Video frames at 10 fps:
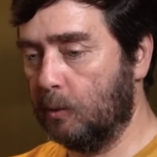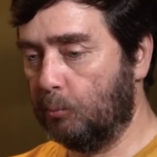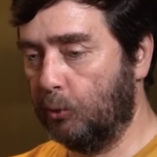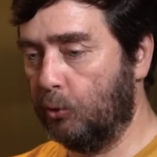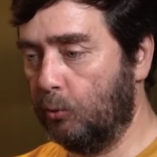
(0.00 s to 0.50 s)

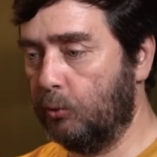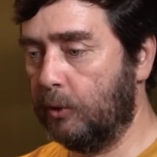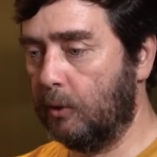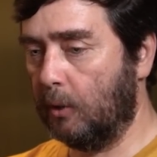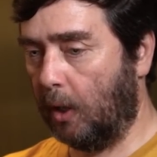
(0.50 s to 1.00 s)

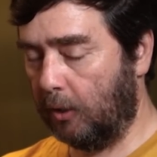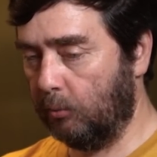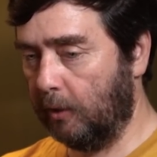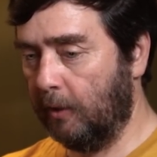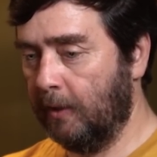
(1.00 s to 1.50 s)
produced
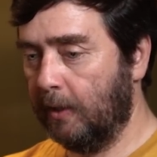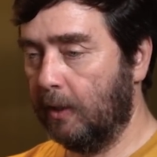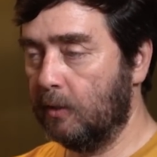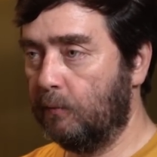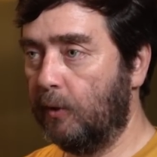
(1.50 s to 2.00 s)
hardware
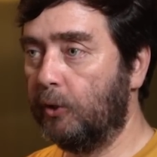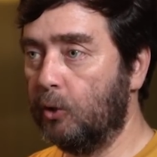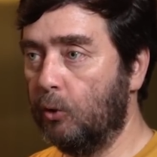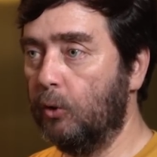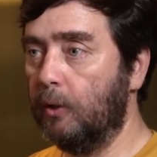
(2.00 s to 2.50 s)
that is very
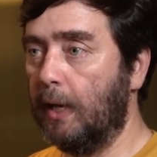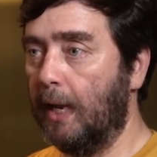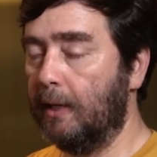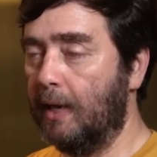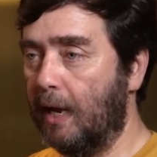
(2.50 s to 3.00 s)
good
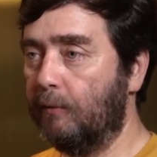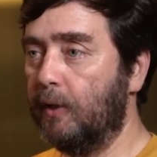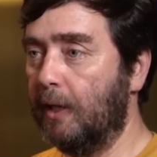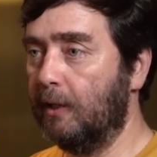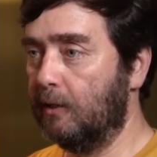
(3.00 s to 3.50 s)
at
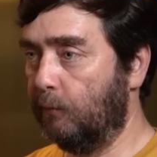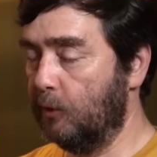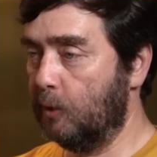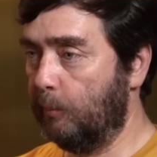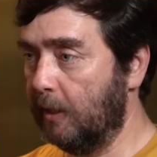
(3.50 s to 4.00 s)
navigating
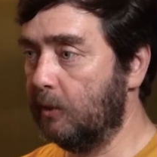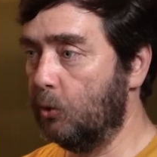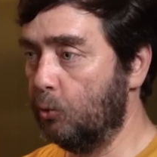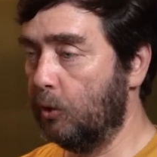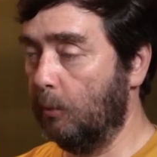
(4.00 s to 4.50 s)
different
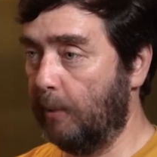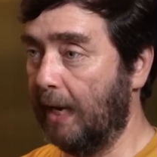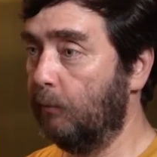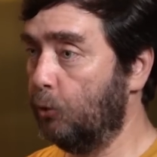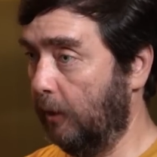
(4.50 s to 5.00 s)
spaces using a
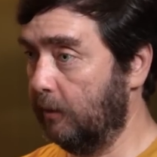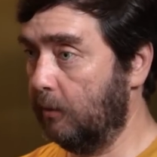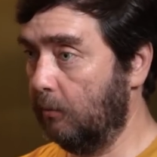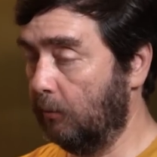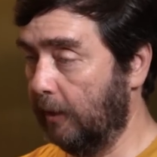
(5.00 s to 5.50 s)
bag of
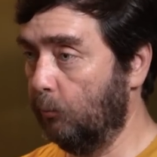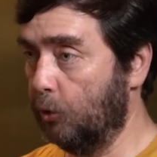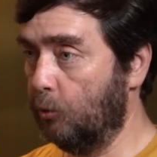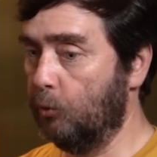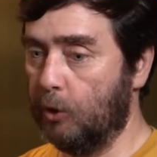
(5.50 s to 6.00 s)
tricks, right?
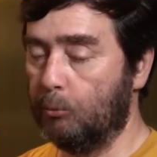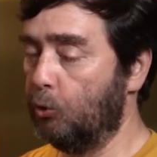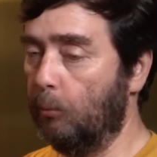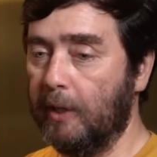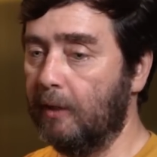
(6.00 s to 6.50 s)
Which I'm
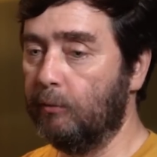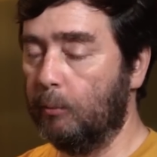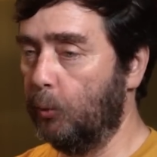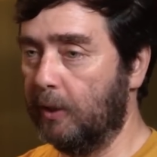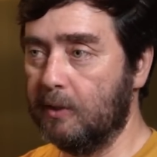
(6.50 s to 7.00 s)
sure many of
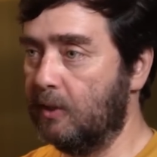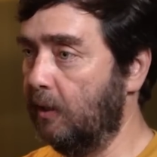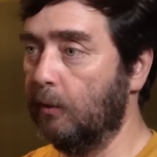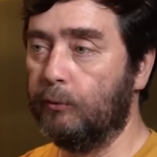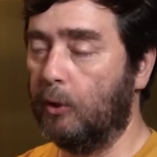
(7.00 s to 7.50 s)
them we can
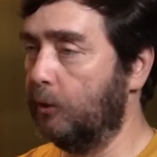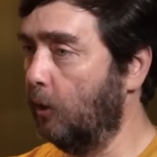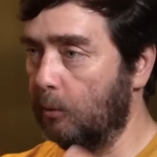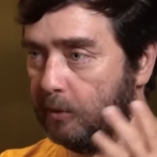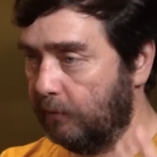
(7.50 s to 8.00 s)
steal for
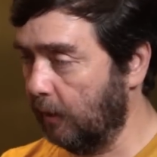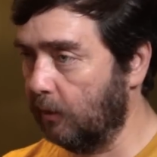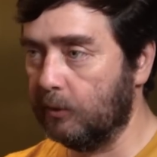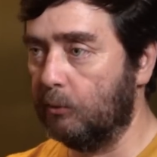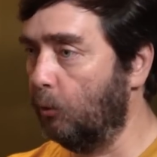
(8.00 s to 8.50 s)
autonomous
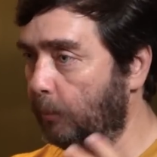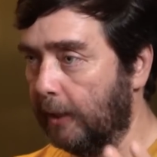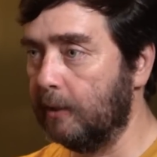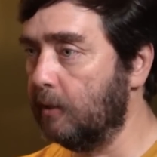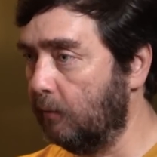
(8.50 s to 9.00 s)
vehicles and
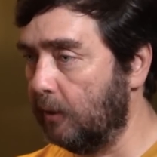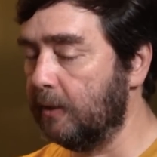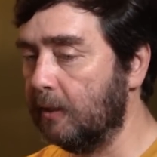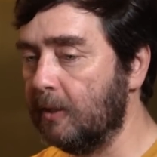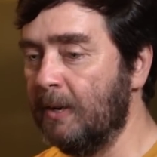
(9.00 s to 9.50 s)
robotics and
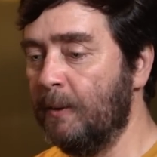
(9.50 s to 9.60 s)
various things.